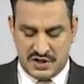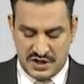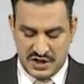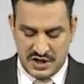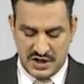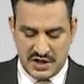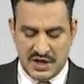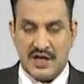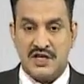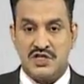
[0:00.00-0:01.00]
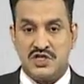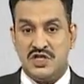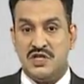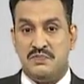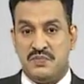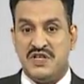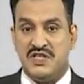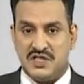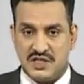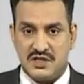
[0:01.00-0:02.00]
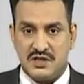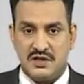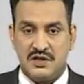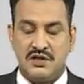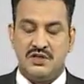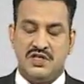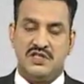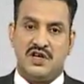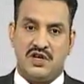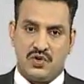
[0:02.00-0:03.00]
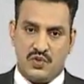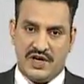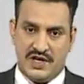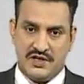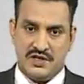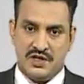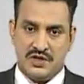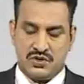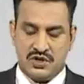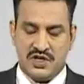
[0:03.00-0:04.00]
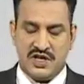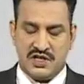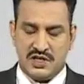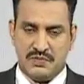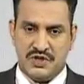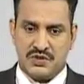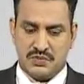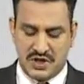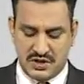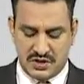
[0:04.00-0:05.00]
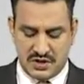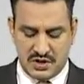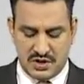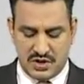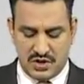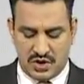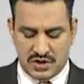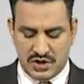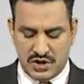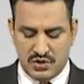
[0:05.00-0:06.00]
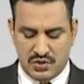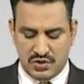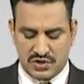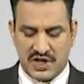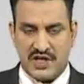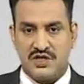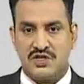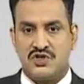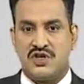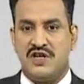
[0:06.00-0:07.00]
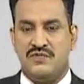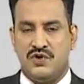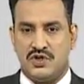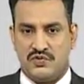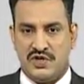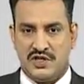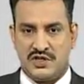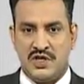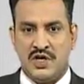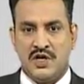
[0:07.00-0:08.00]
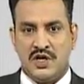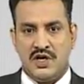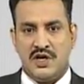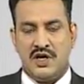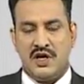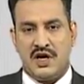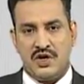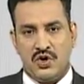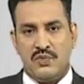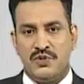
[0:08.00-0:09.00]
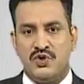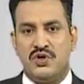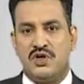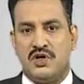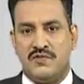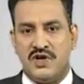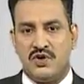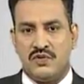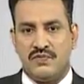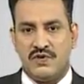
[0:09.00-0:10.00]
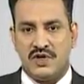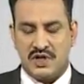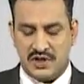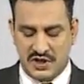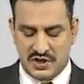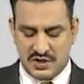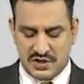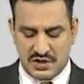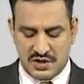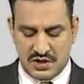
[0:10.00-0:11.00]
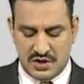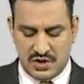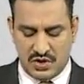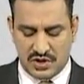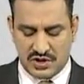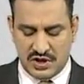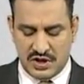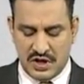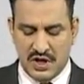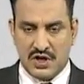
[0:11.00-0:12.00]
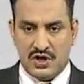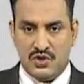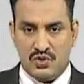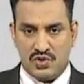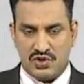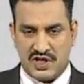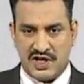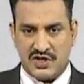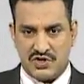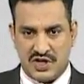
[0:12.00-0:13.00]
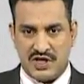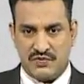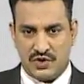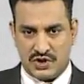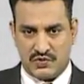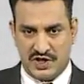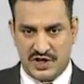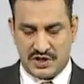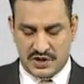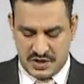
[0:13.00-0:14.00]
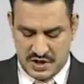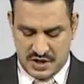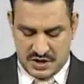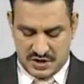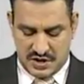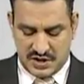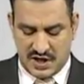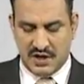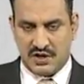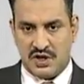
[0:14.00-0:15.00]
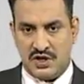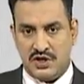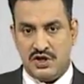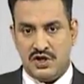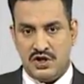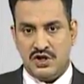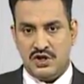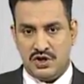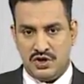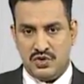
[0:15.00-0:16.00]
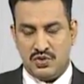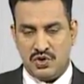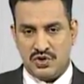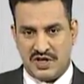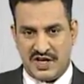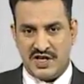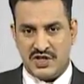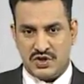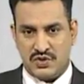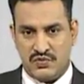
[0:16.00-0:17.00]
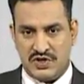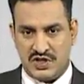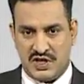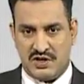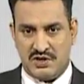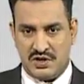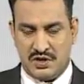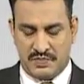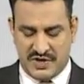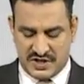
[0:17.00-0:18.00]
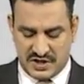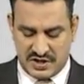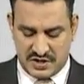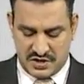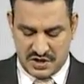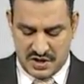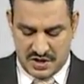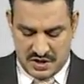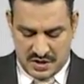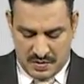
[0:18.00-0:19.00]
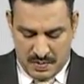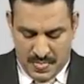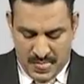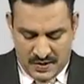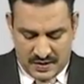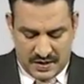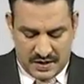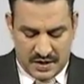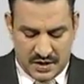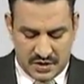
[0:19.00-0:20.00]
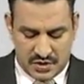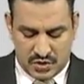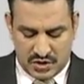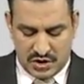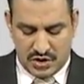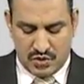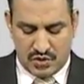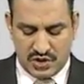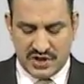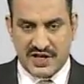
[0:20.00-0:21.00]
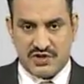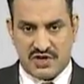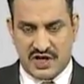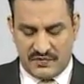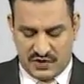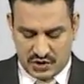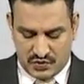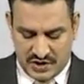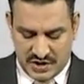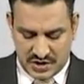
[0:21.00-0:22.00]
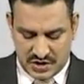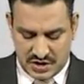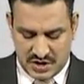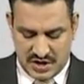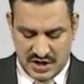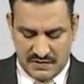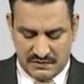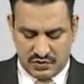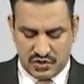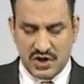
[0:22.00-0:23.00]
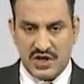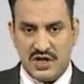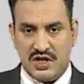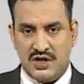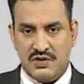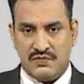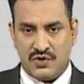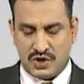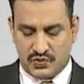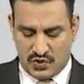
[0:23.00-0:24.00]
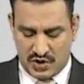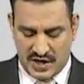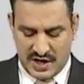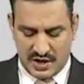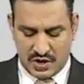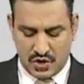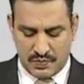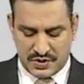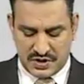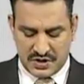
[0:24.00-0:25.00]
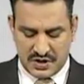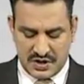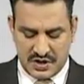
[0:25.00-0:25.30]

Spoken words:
DNTPs, these are required. So DNTPs means deoxynucleoside triphosphates. I hope you are aware of these deoxynucleoside triphosphates. These are the nucleotides which are present. So the nucleoside triphosphates have three phosphoryl groups